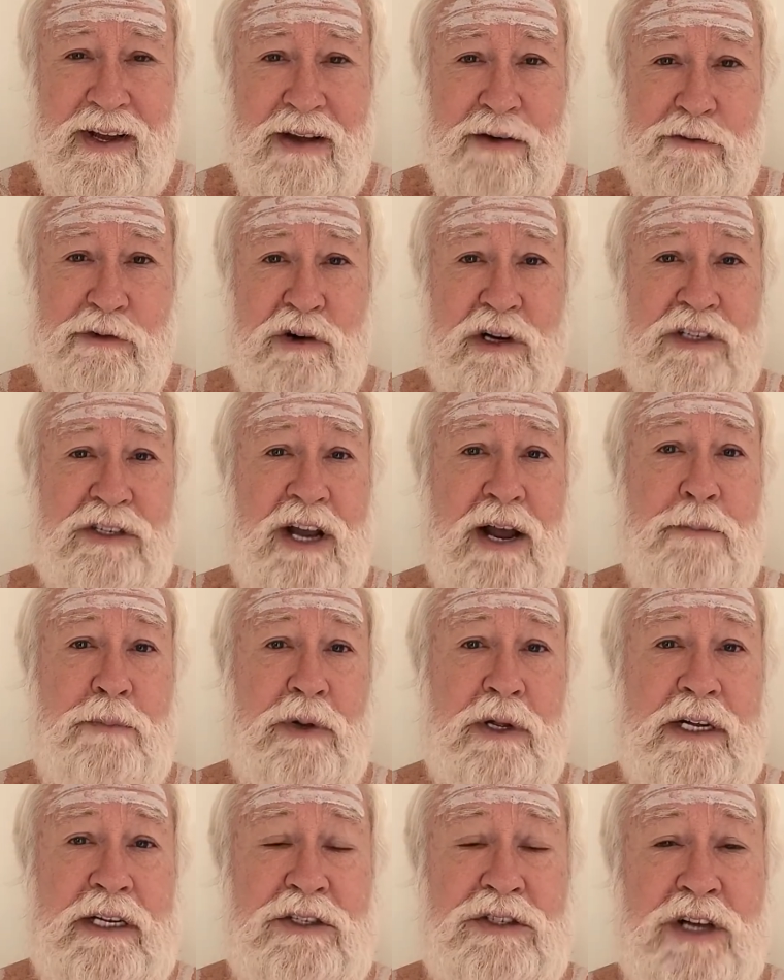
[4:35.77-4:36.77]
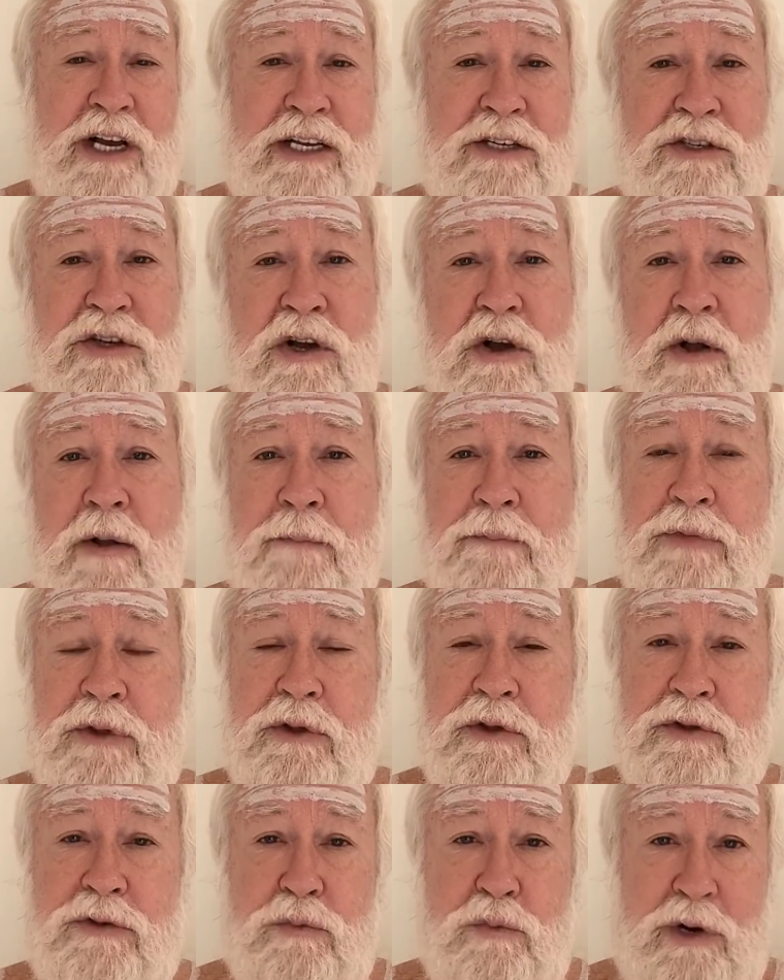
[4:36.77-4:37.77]
For example, he says,
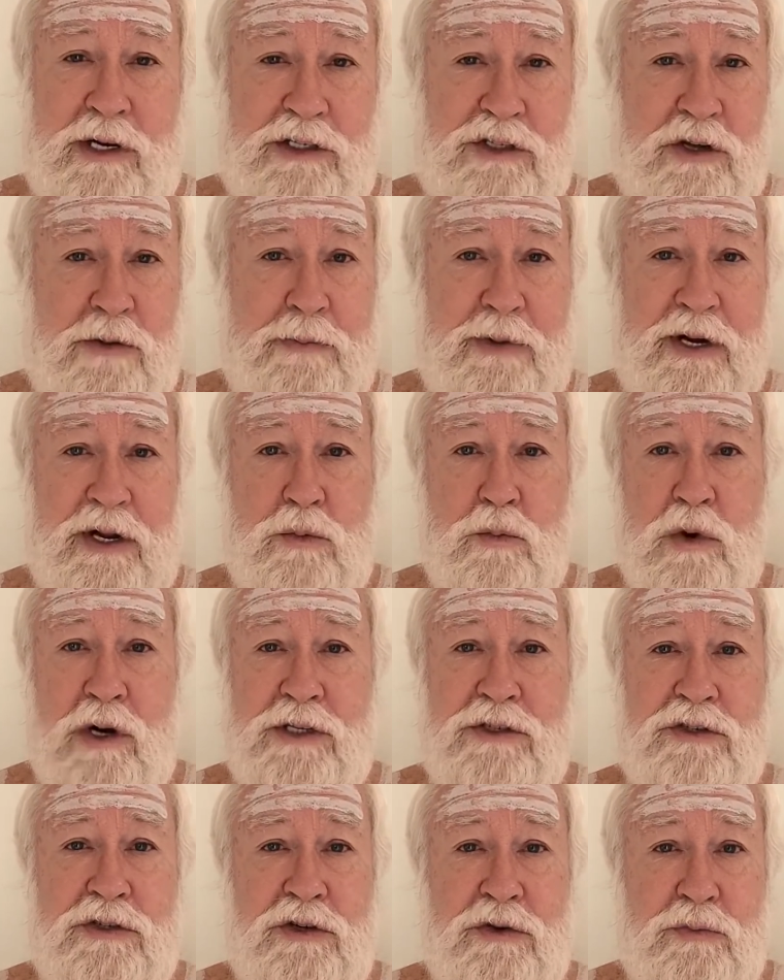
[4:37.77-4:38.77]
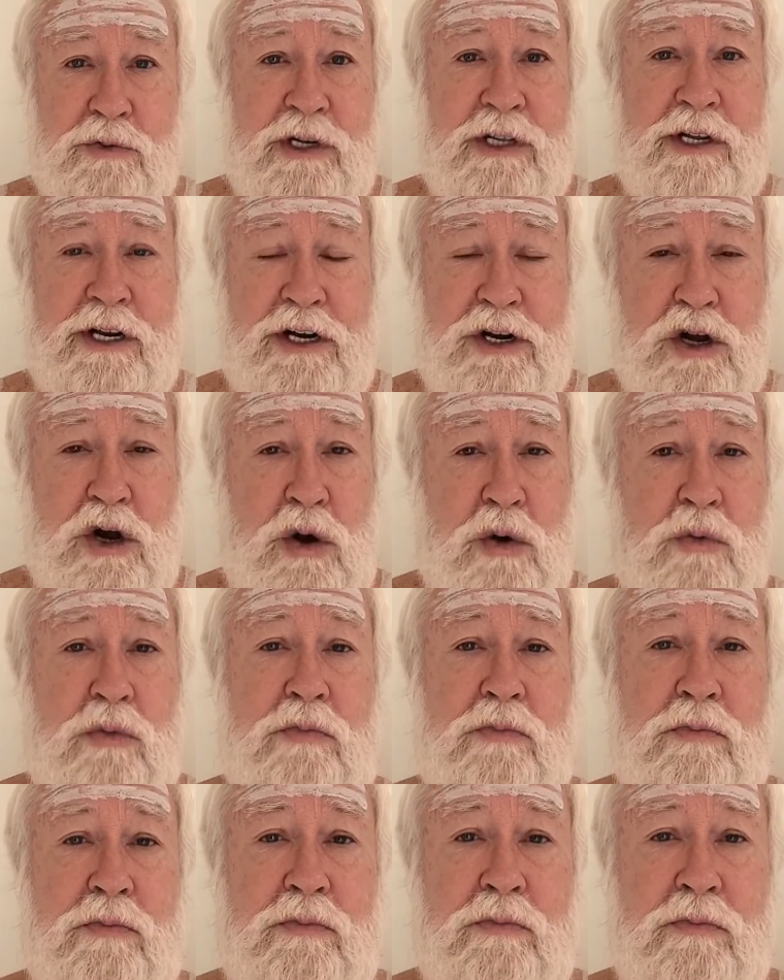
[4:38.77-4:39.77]
when somebody wants to really know
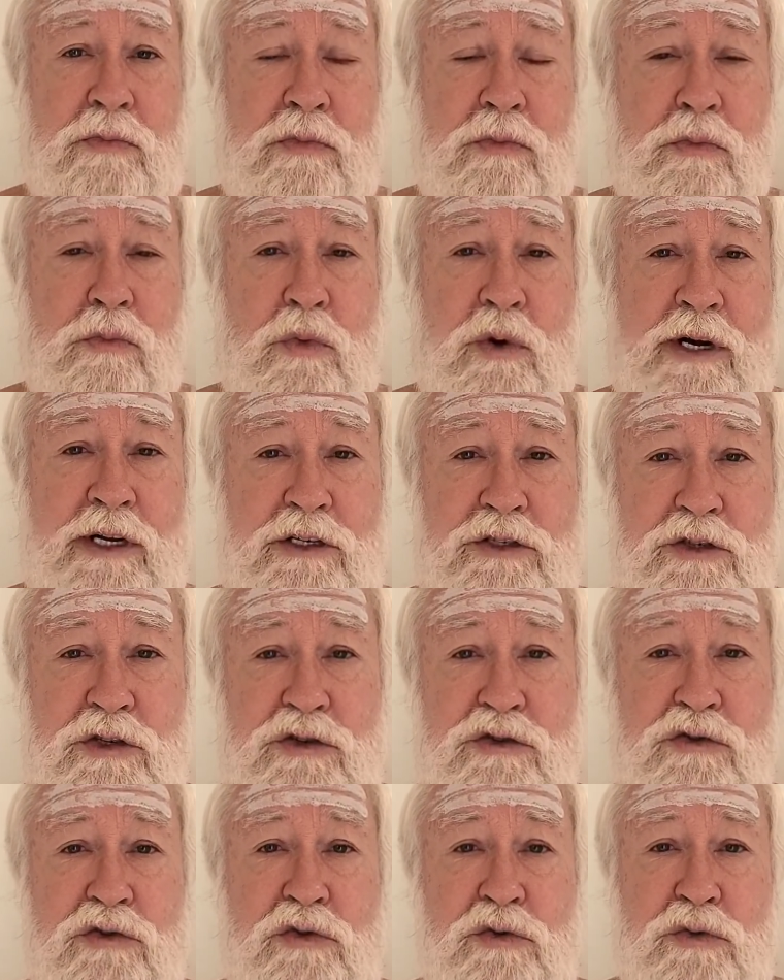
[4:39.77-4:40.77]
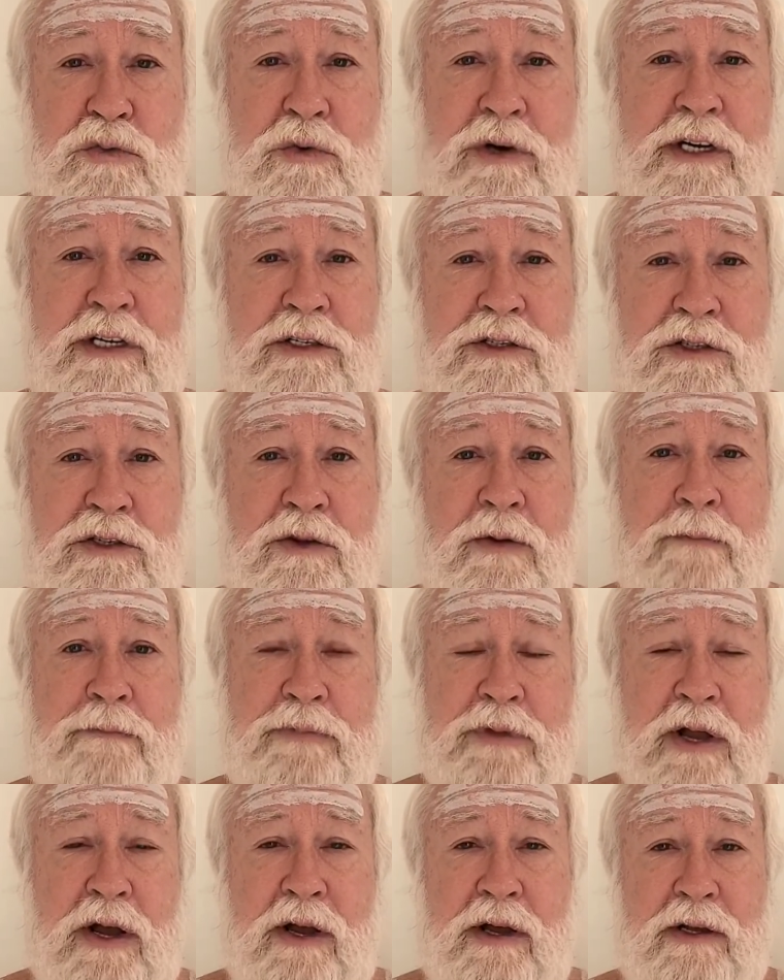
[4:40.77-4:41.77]
what is the truth, what is
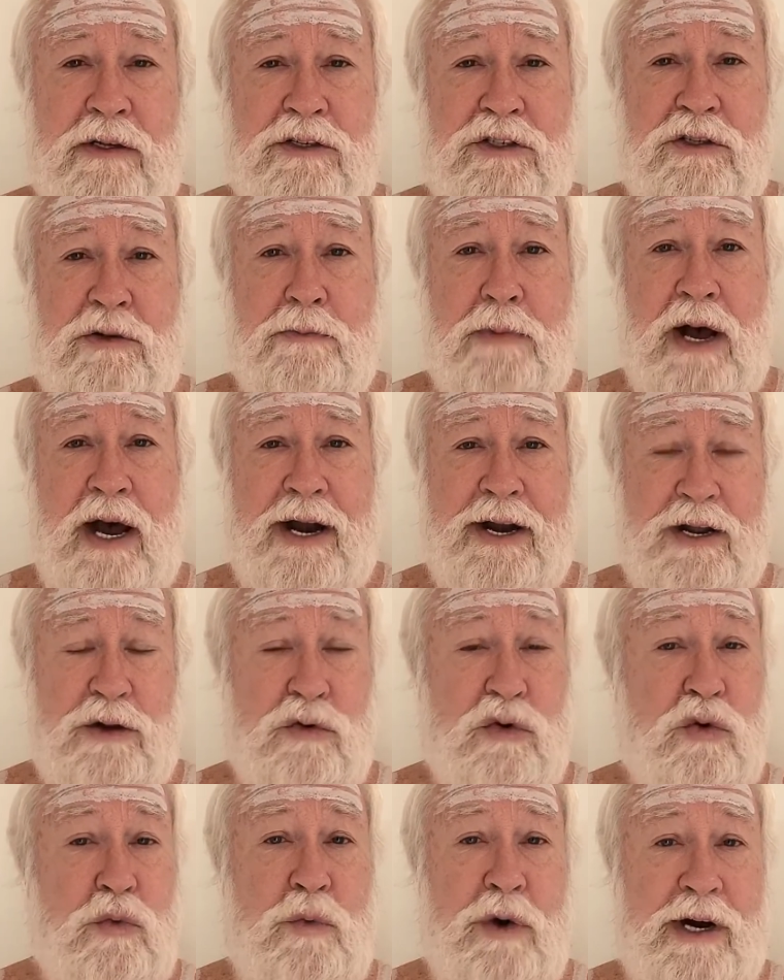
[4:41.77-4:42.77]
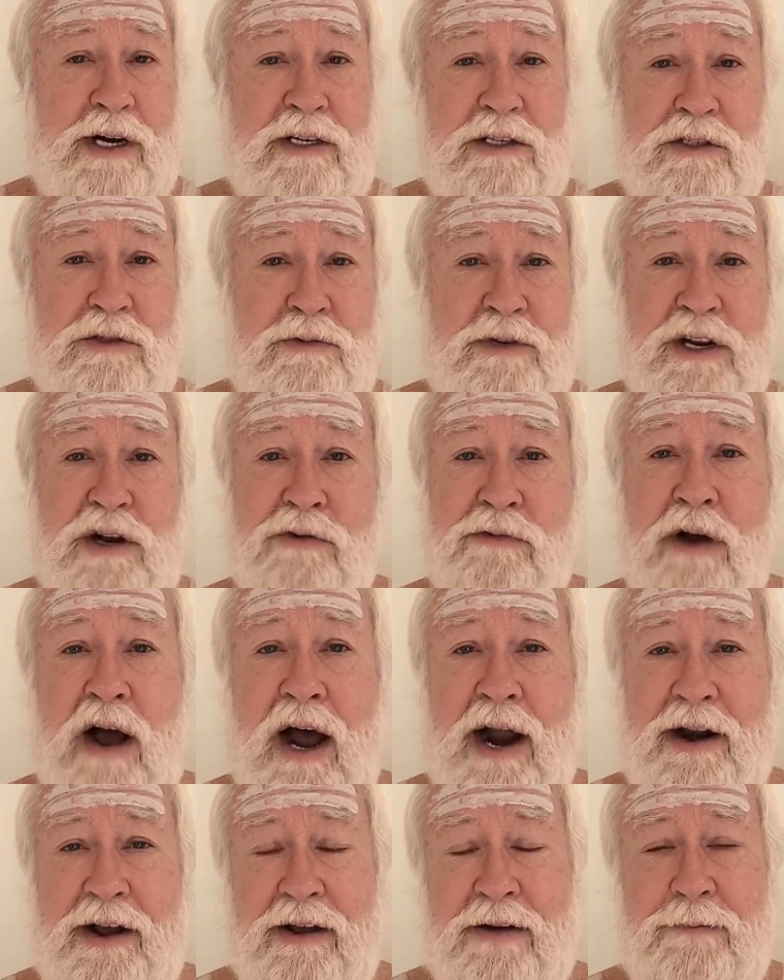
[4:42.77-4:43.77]
uh, samadhi or what is
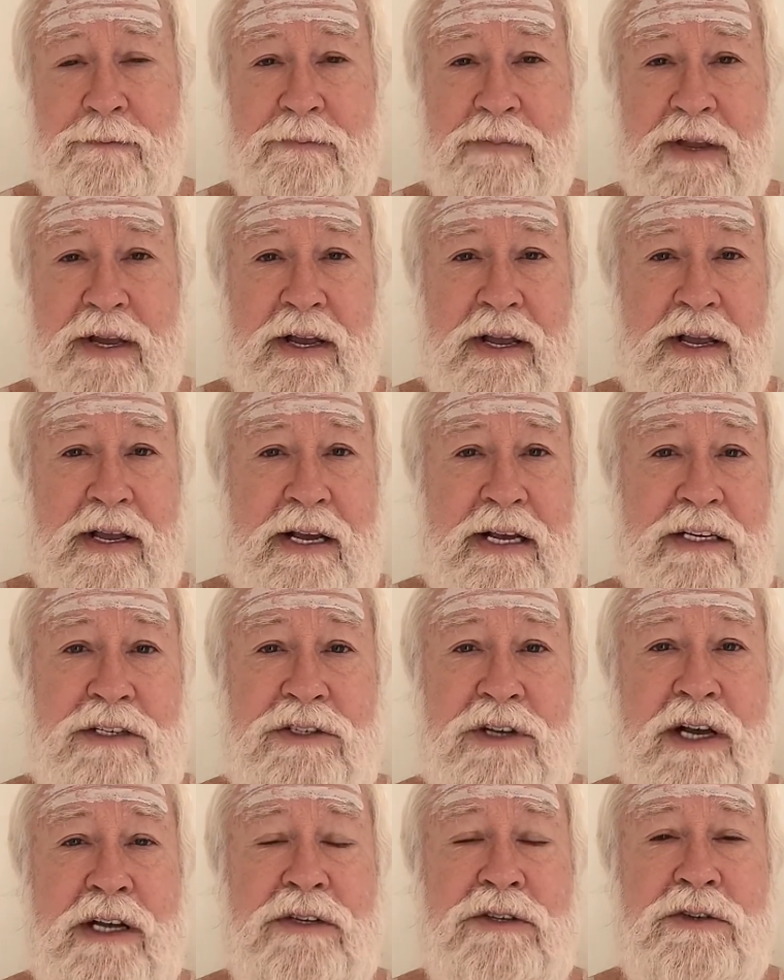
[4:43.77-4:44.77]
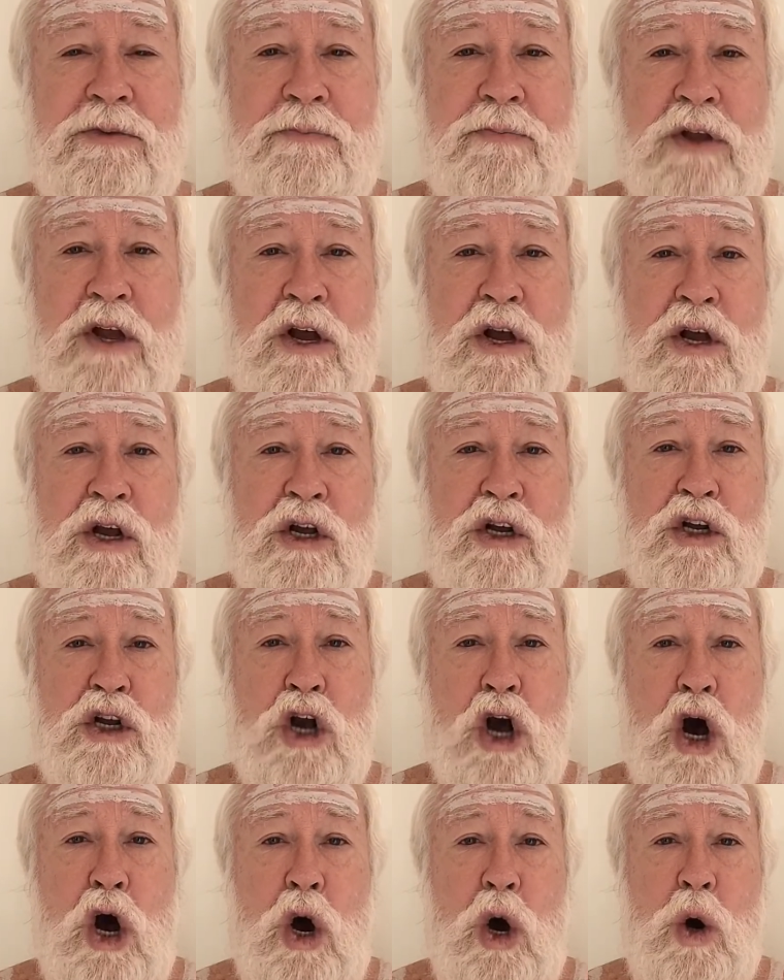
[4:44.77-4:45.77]
nirvana, he says,
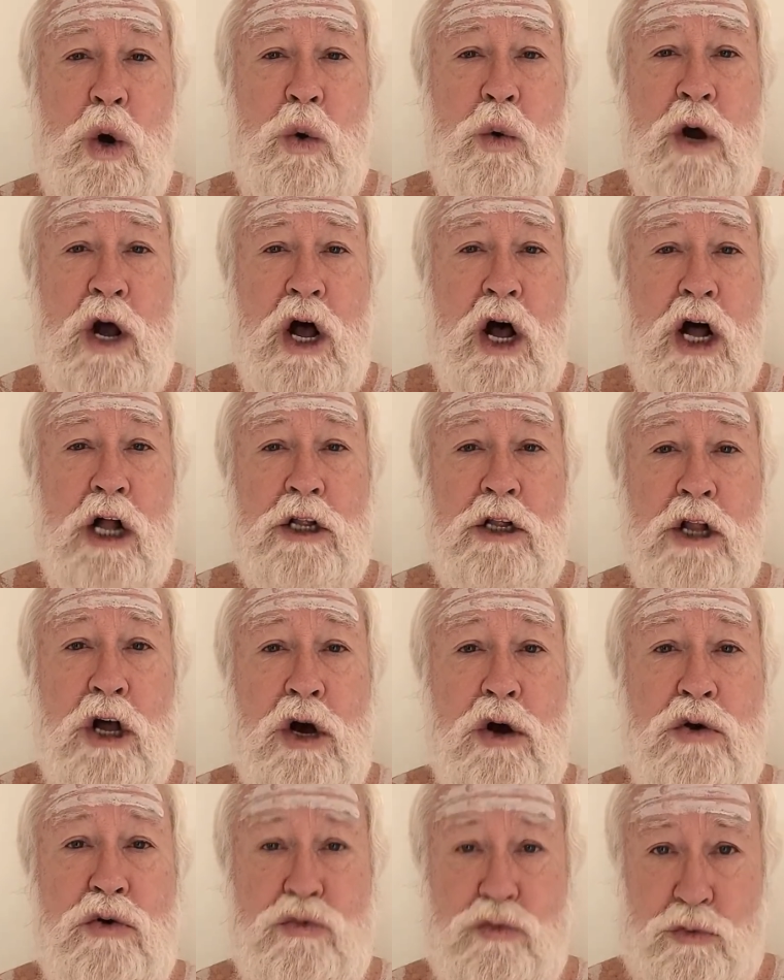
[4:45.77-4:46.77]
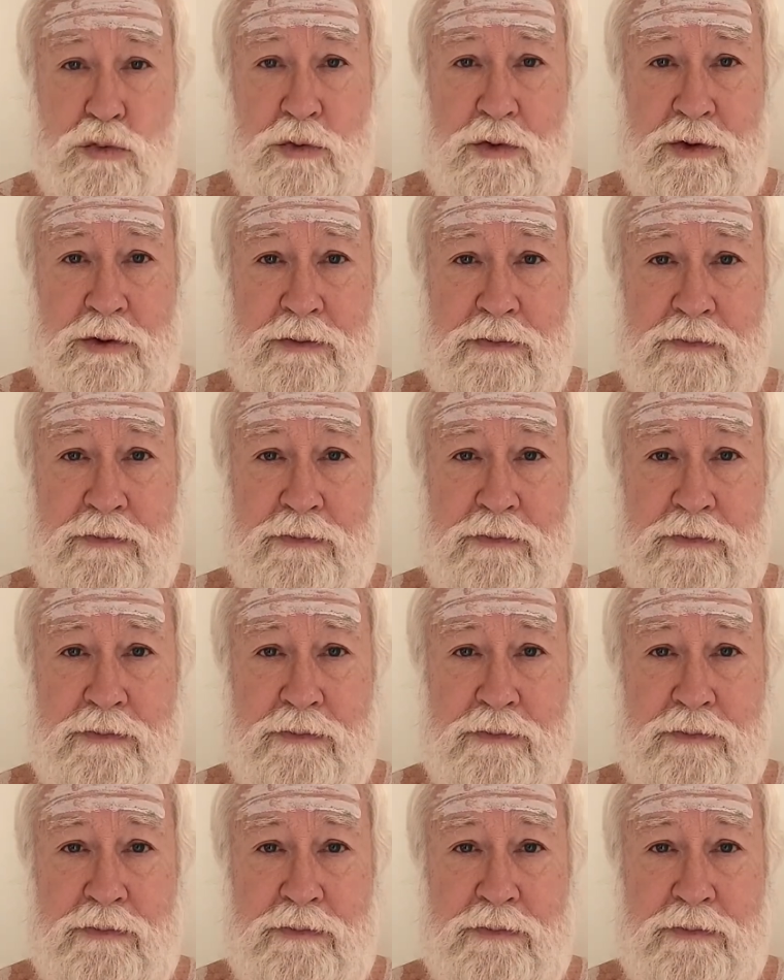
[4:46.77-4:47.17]
go alone